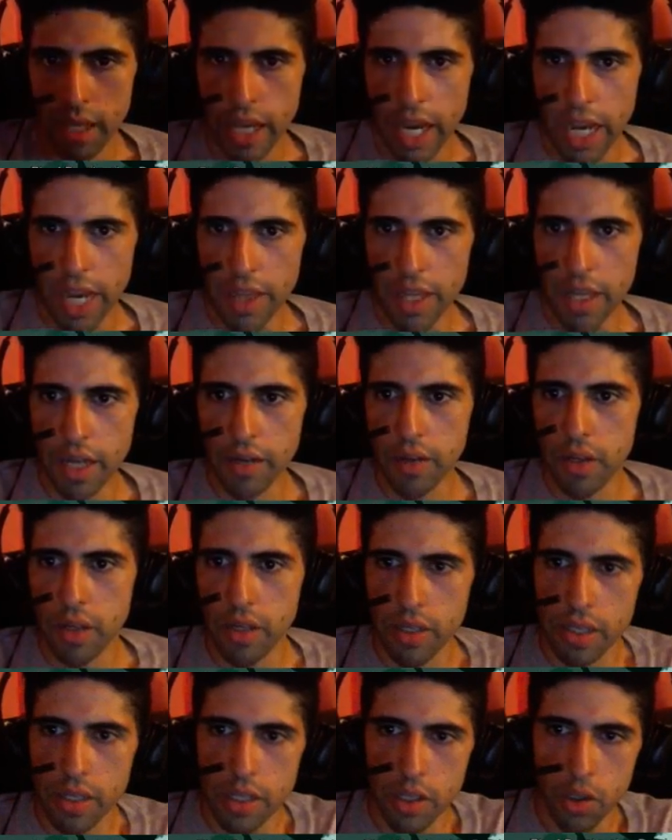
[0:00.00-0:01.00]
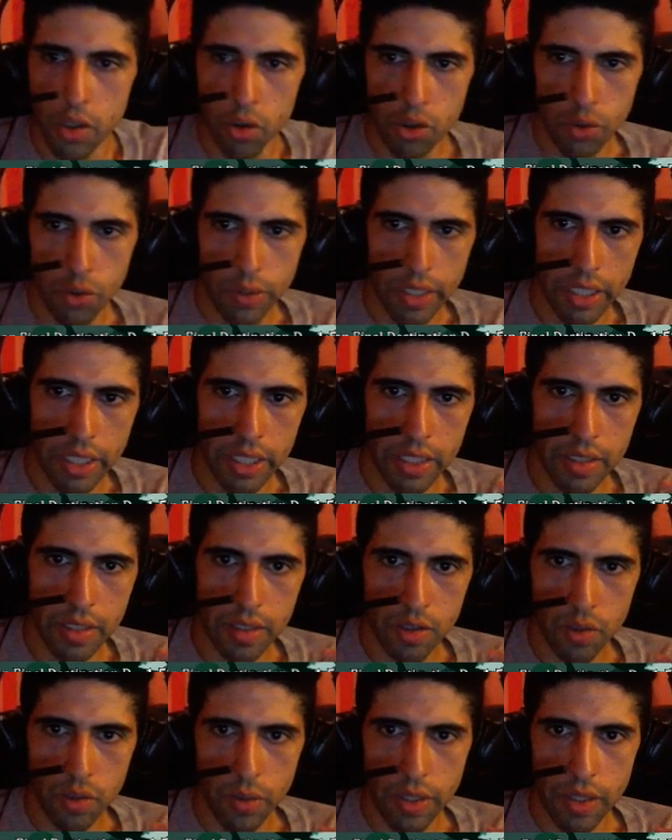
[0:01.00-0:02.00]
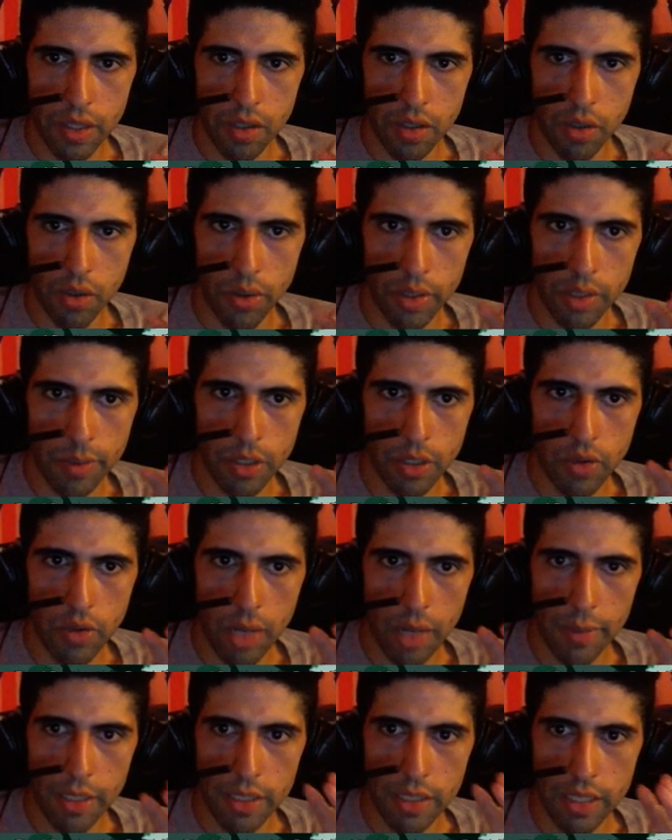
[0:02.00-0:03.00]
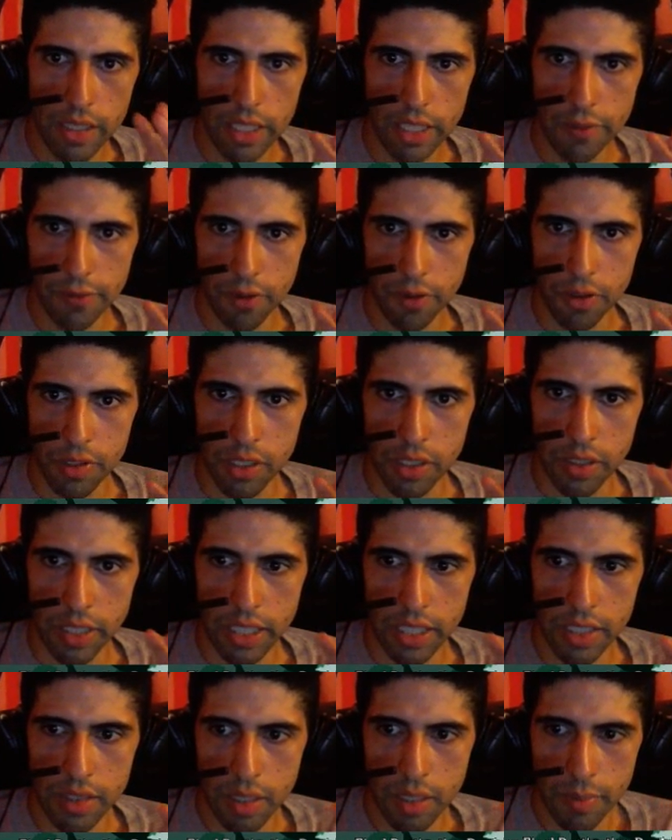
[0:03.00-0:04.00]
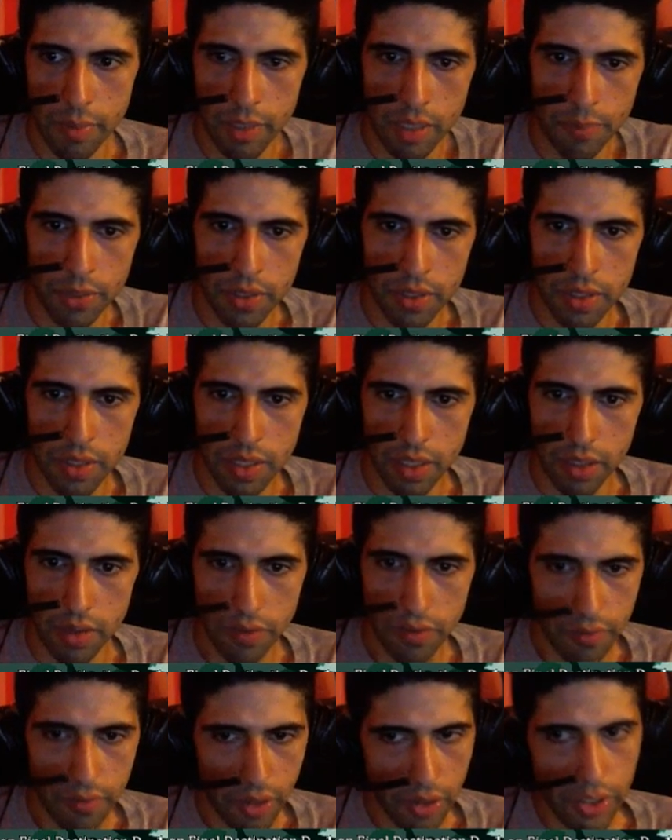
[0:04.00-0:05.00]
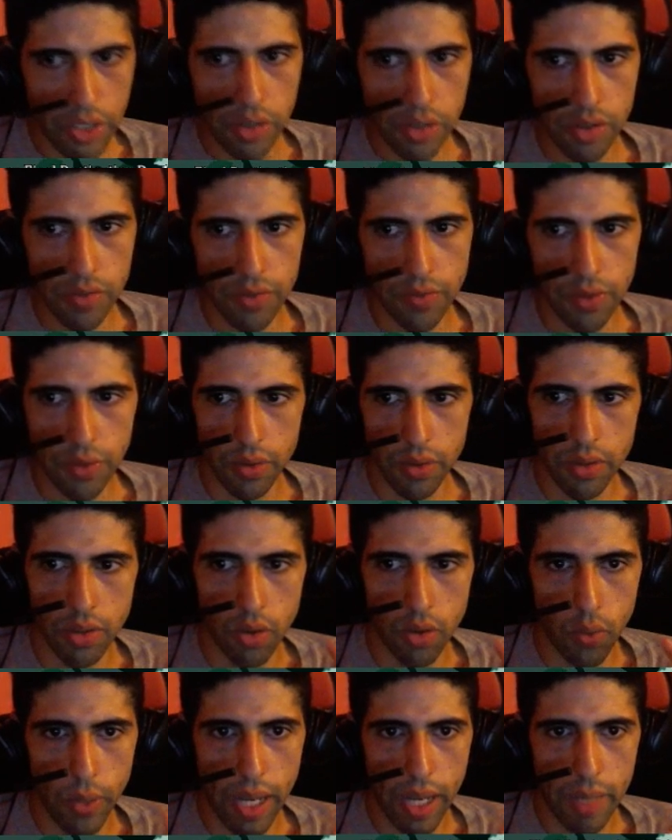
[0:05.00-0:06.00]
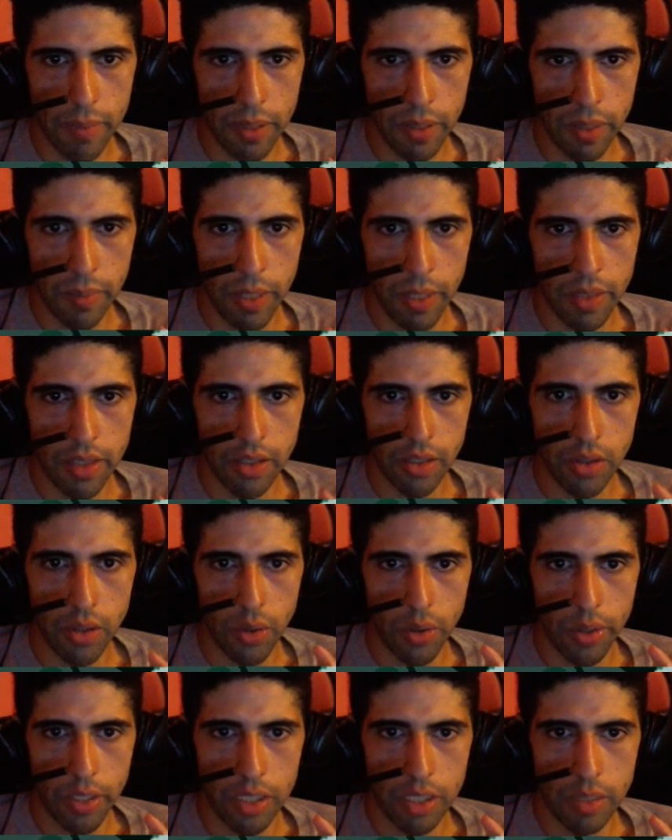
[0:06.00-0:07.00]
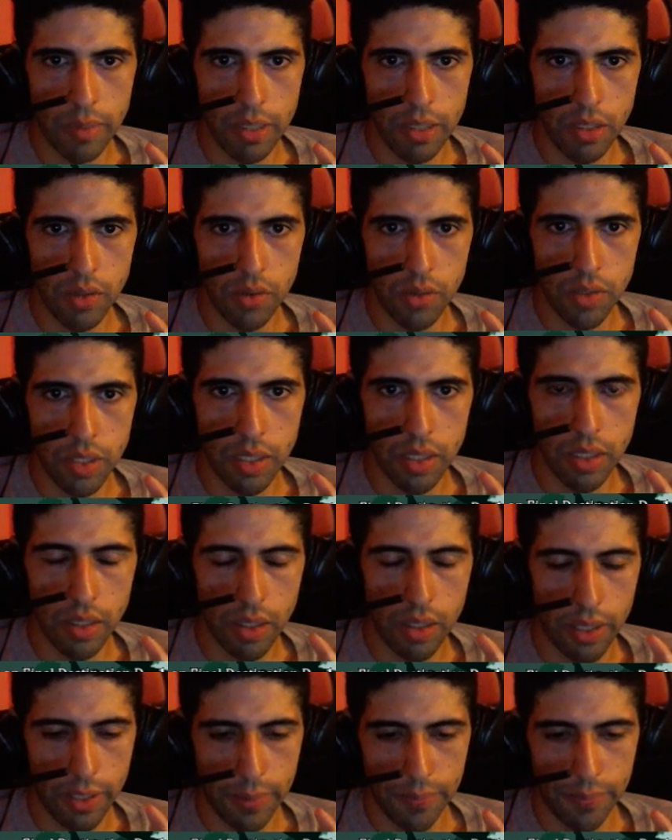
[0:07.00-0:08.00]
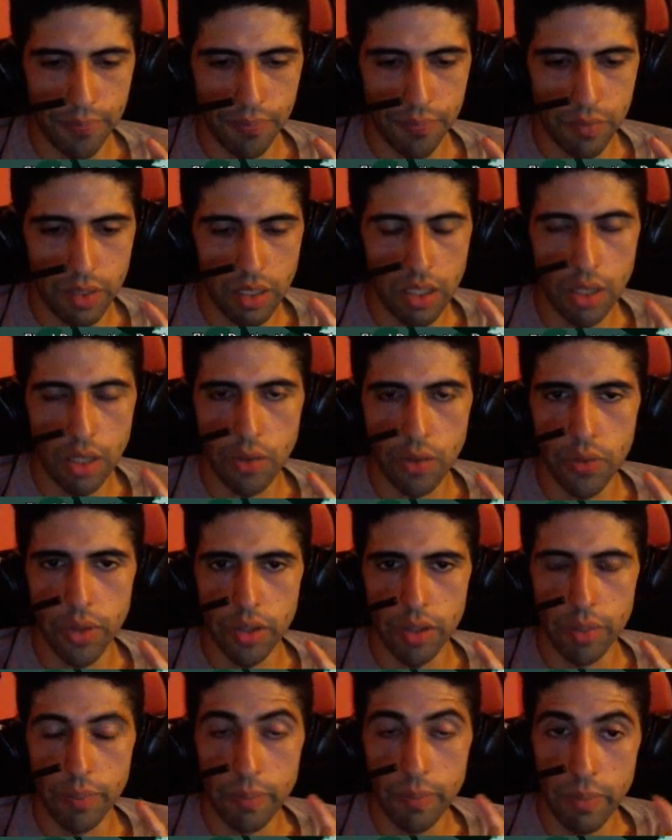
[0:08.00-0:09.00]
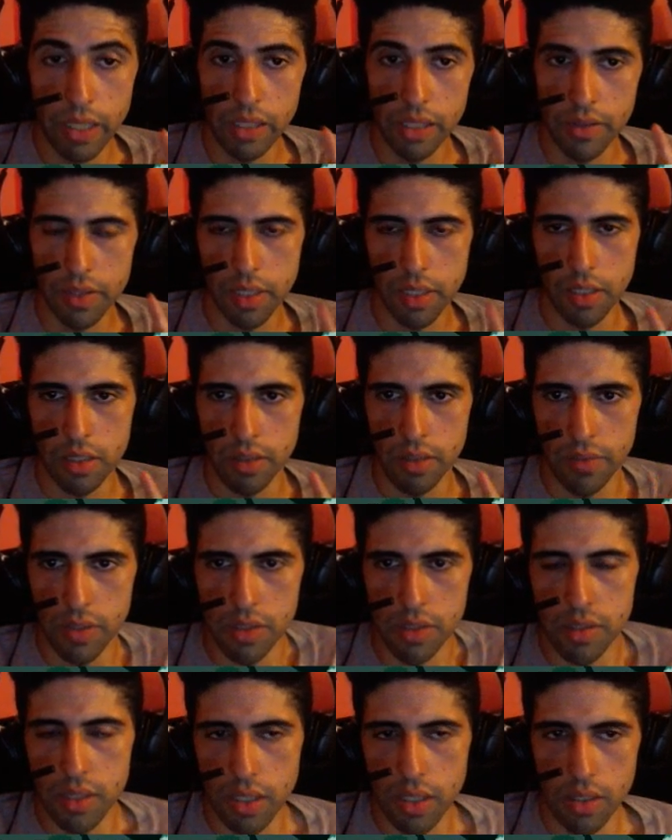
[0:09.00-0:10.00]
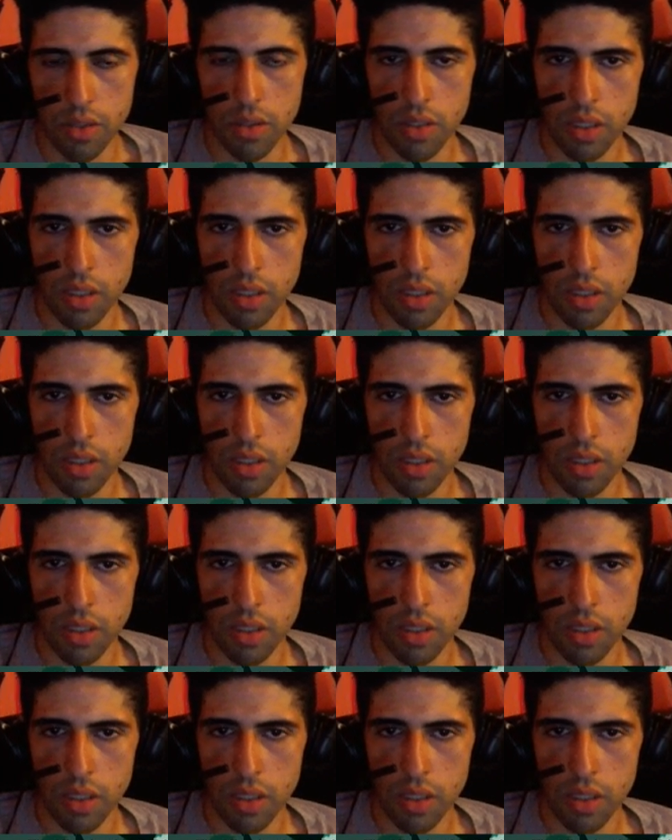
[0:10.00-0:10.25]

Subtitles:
and then you're doing it in such a way that you're going to be grabbing Diddy first. Now Diddy is coming up on cycle, very useful. You grab him, and then you're going to be using Diddy throughout the middle section of this stage.